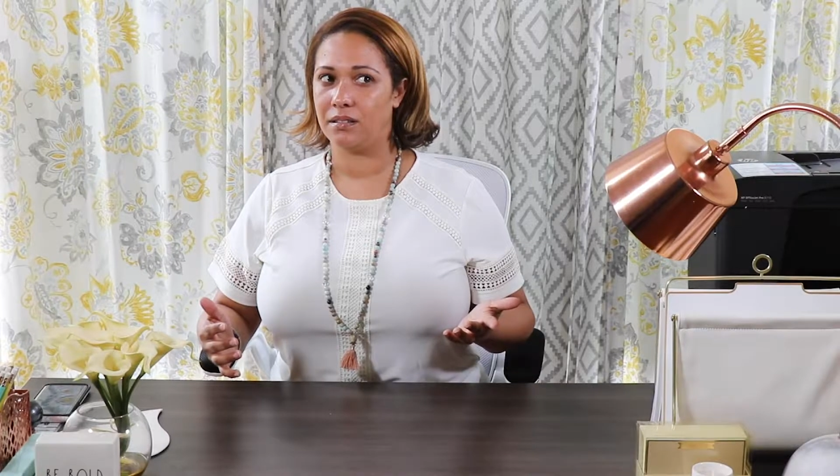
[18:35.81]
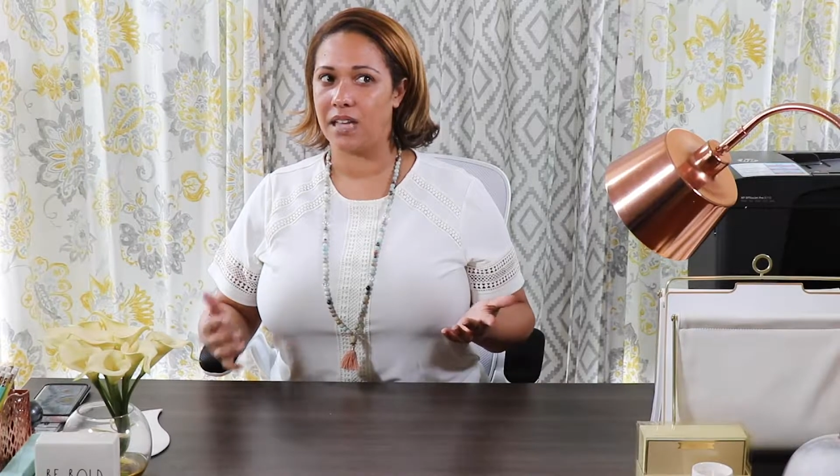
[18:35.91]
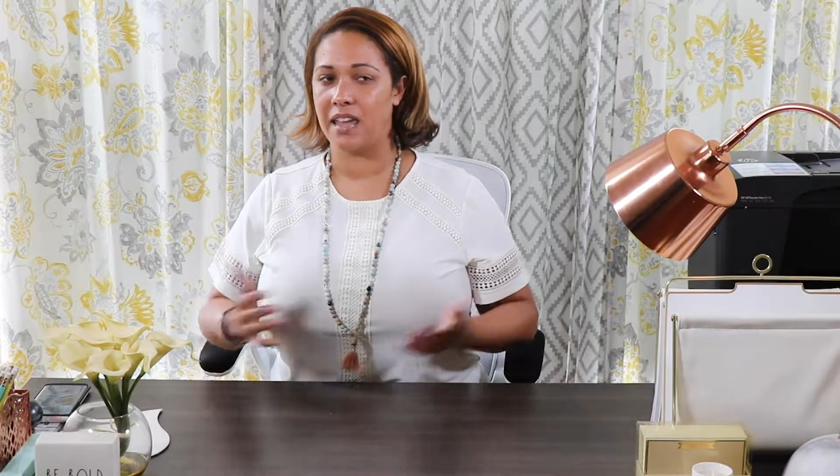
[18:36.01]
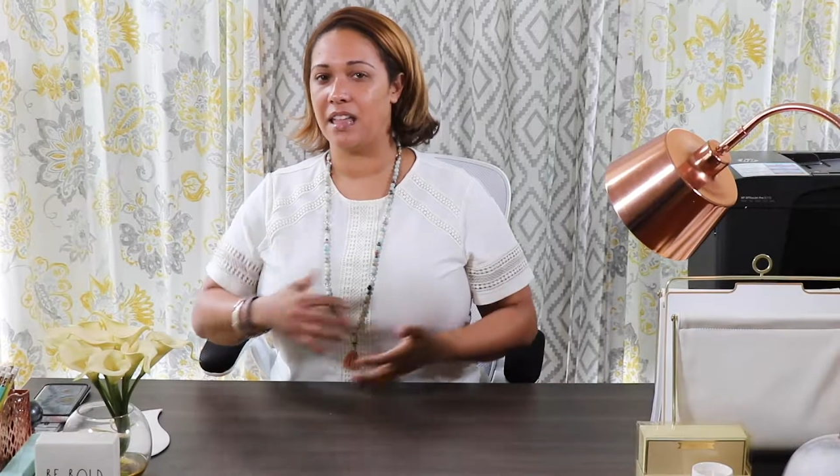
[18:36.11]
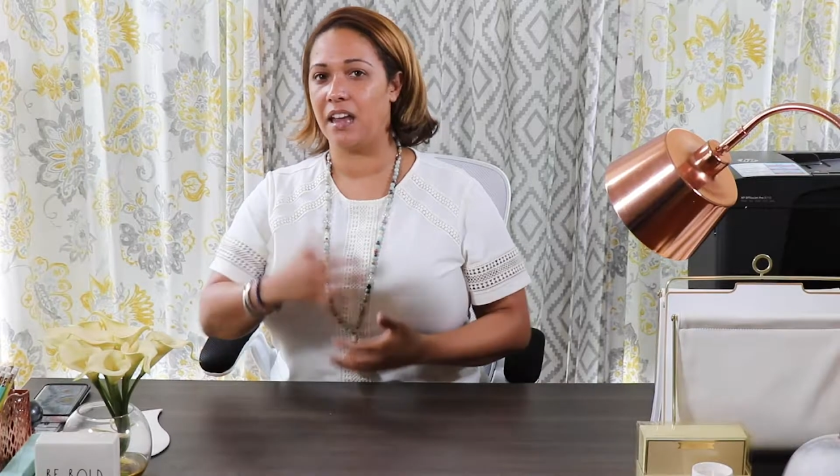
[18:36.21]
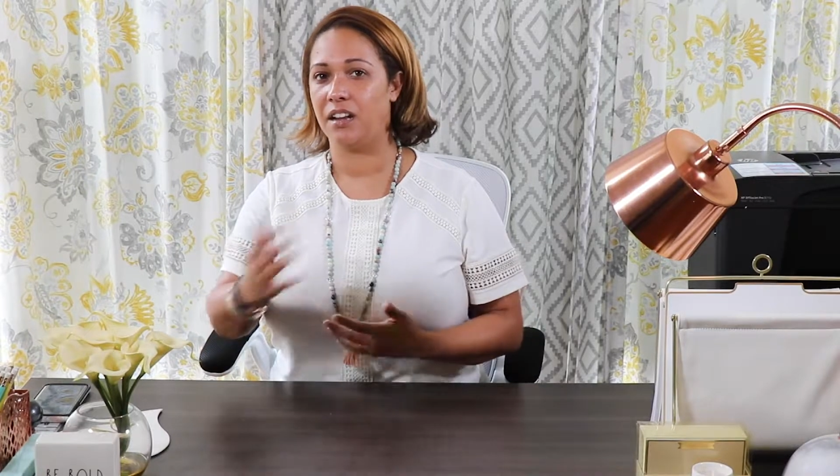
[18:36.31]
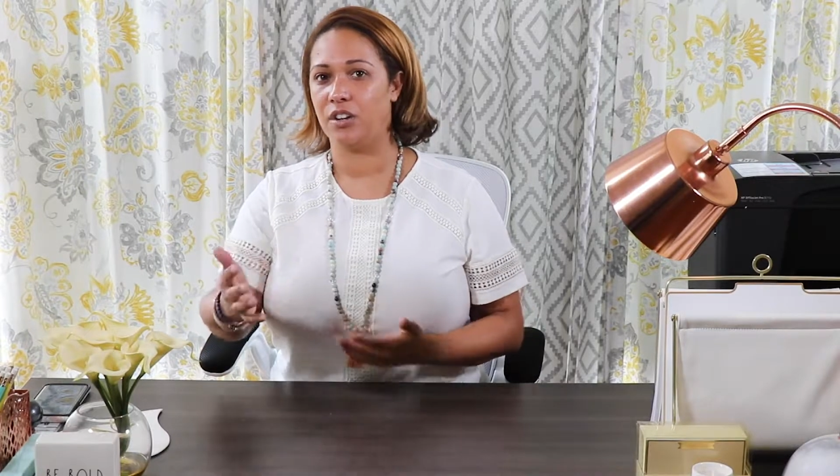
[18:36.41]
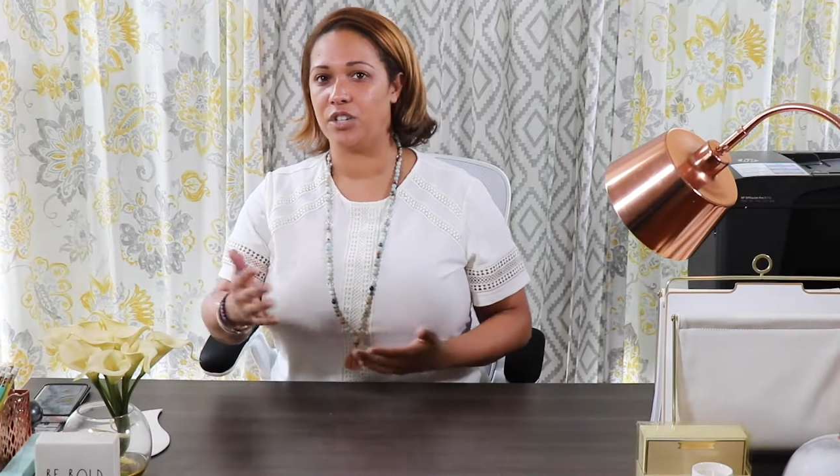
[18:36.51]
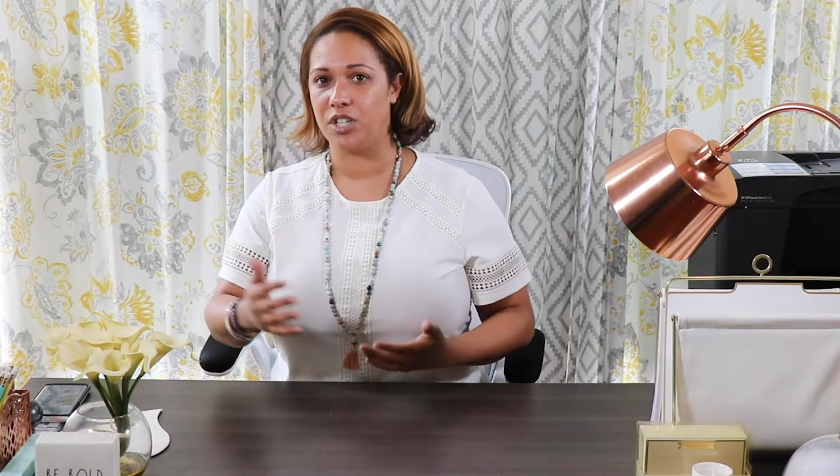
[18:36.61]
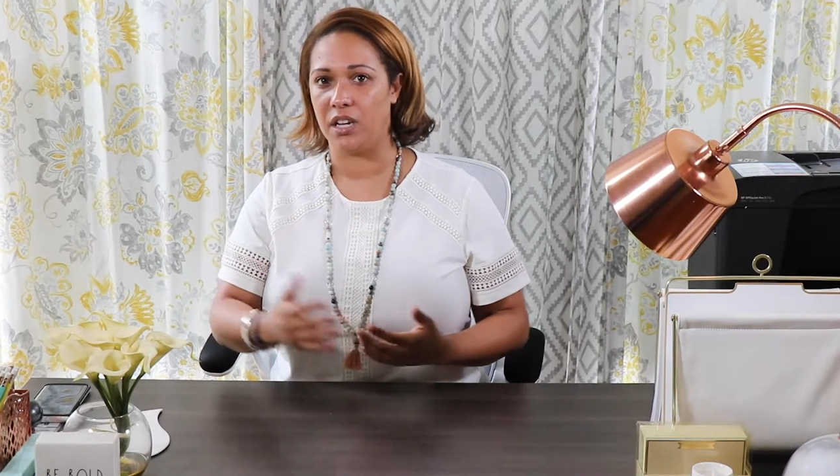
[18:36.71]
take that
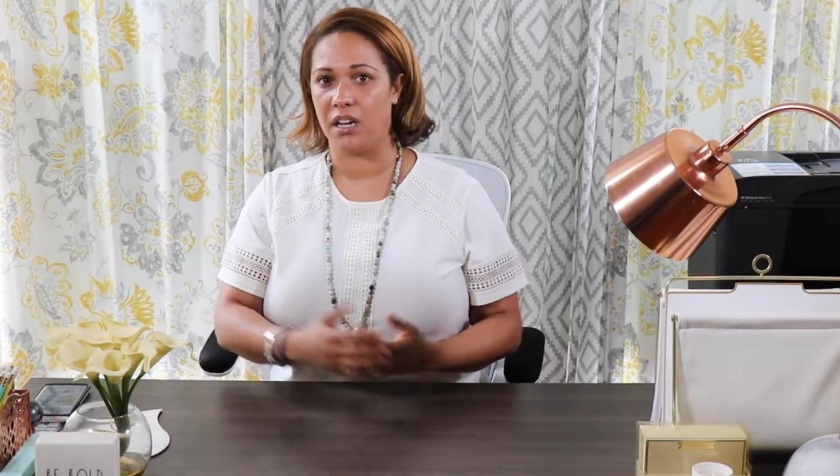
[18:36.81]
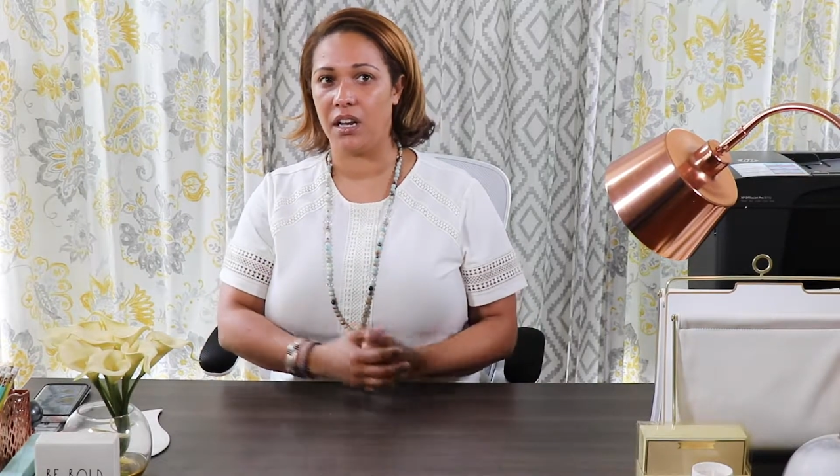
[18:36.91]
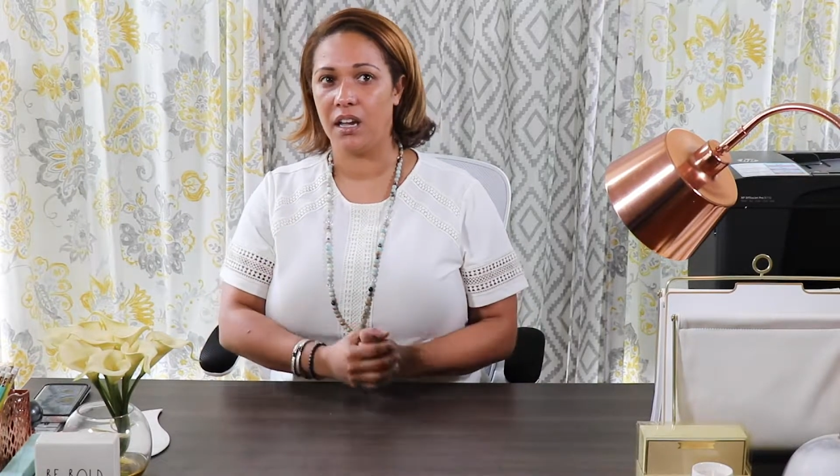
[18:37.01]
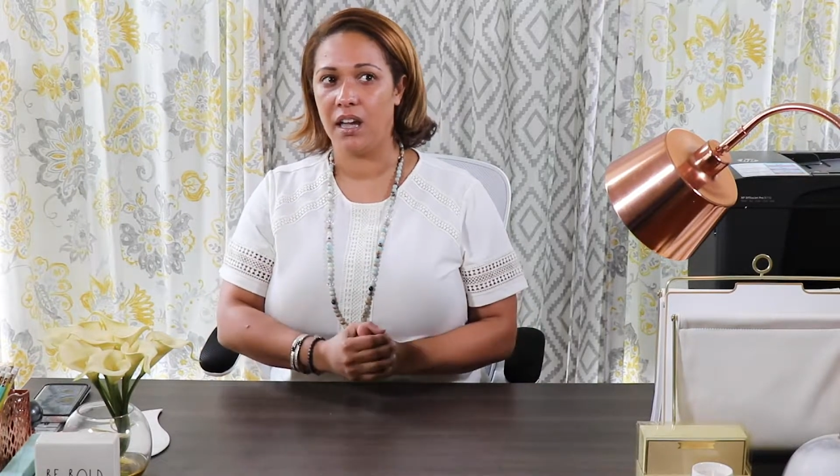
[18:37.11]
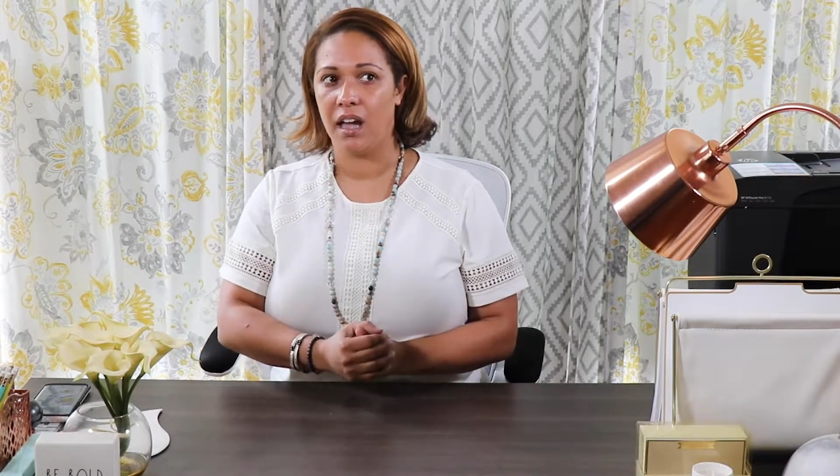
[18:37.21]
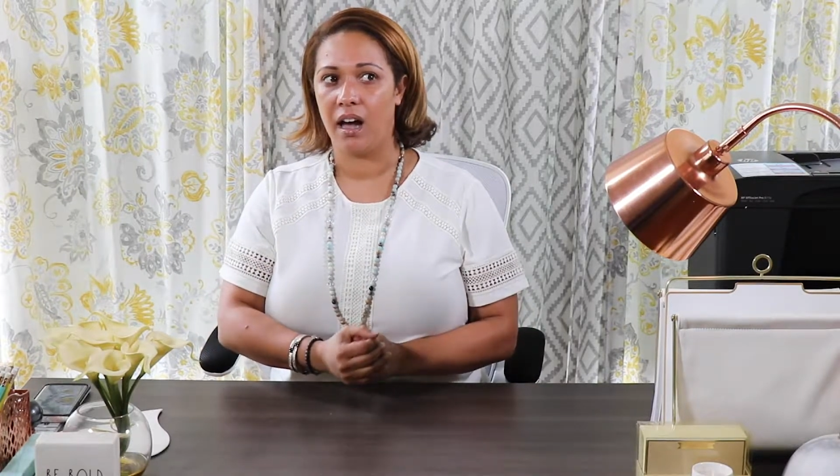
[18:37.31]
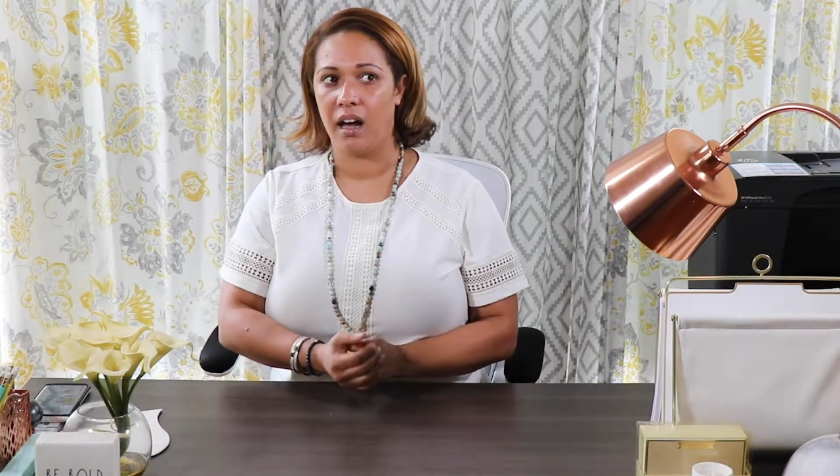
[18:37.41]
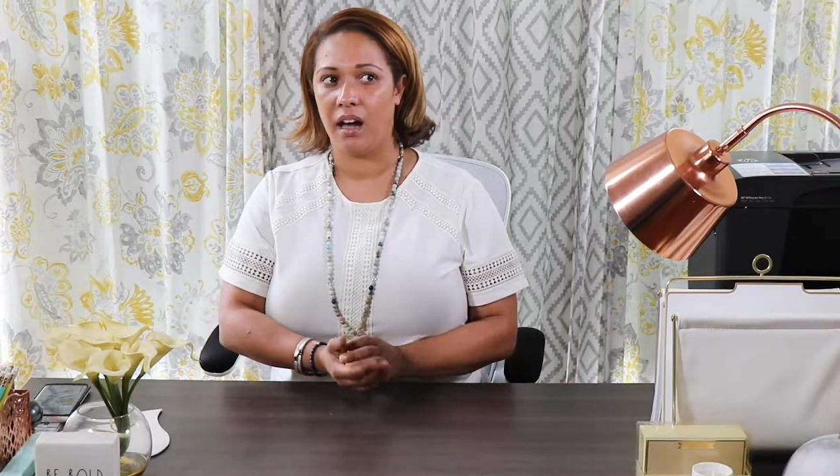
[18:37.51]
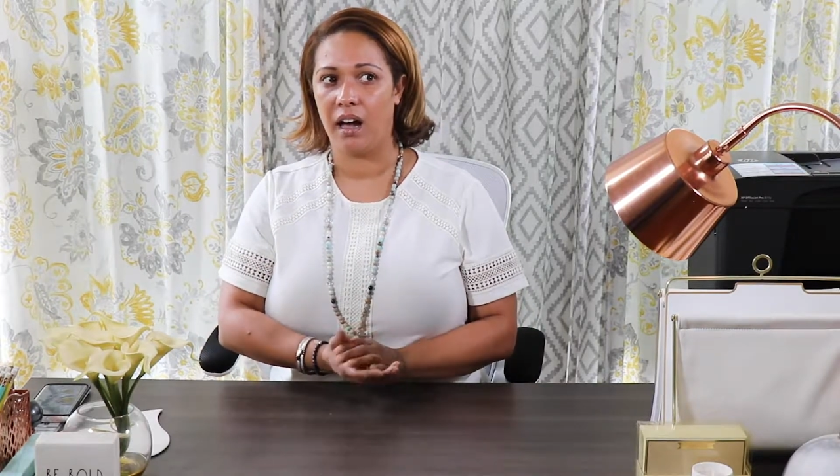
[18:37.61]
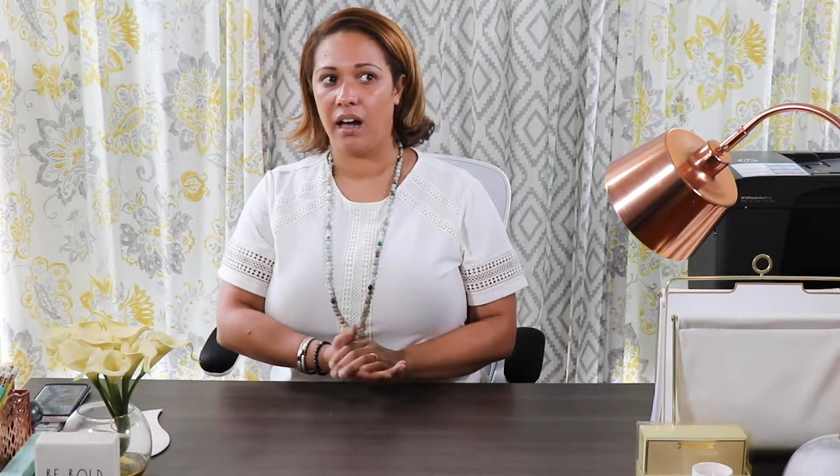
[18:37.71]
energy
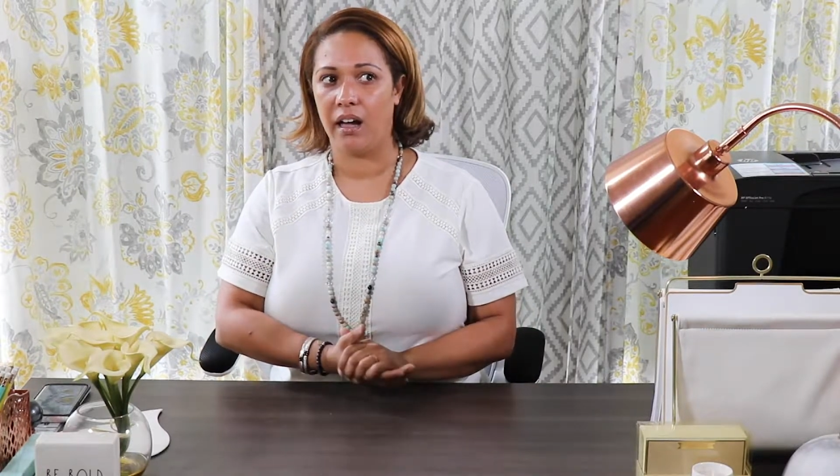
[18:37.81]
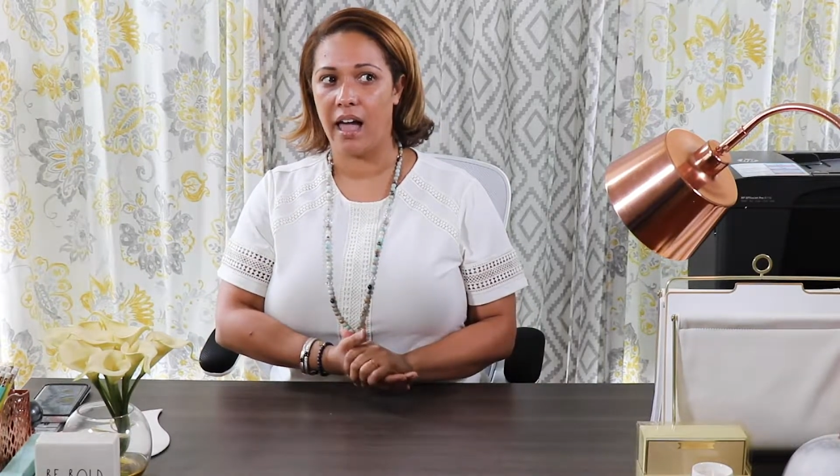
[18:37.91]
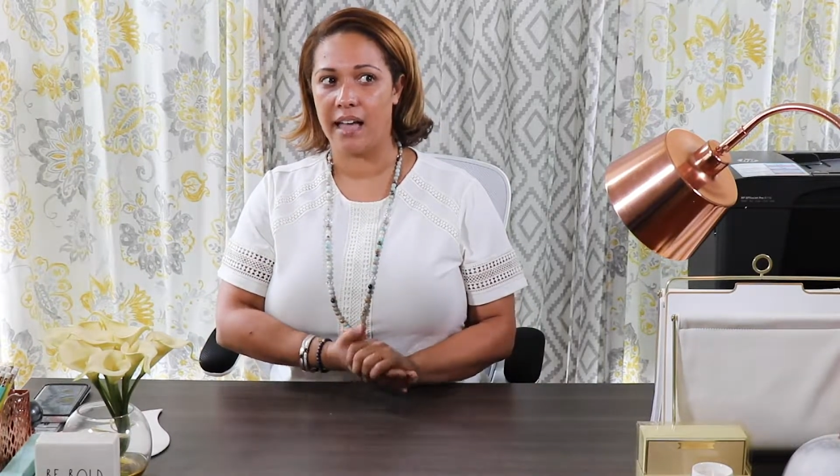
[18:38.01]
uh,